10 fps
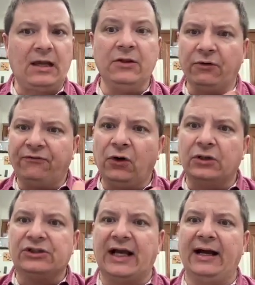The
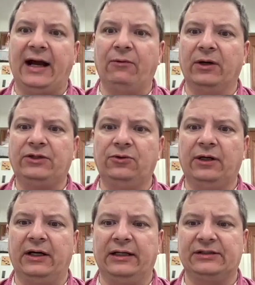first, I went
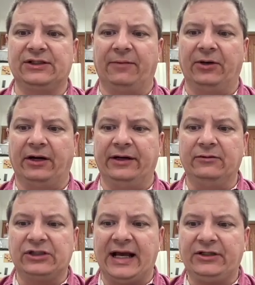to a seminar, and it
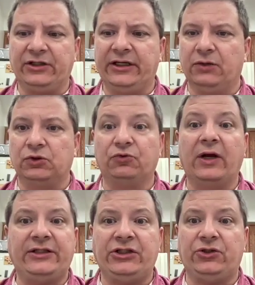was
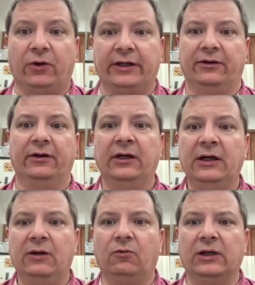Reggie Joyner
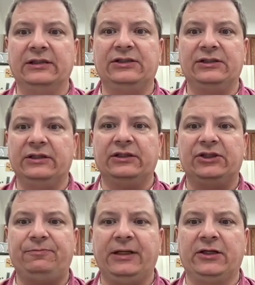was the
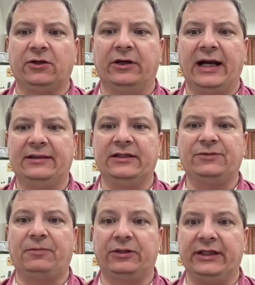speaker at this
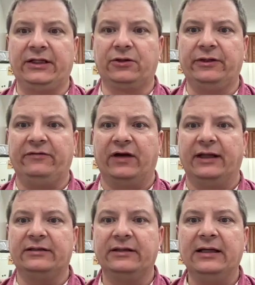particular
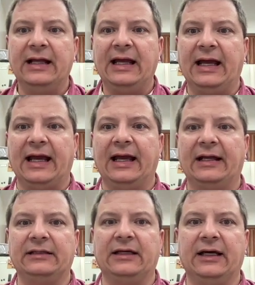event.
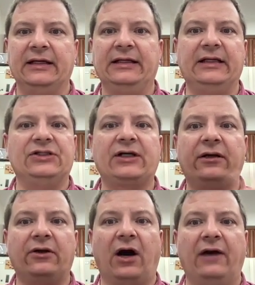And he
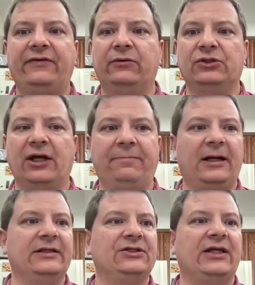started off, he was up
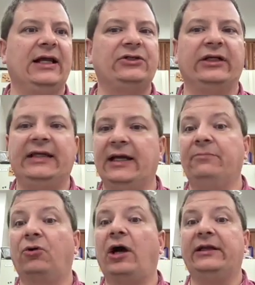on the stage, and he had
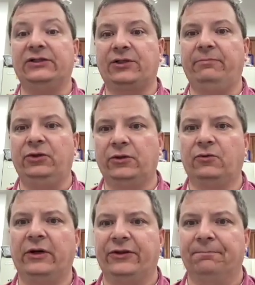brought his computer
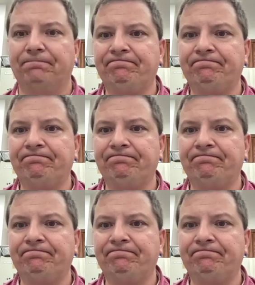with him.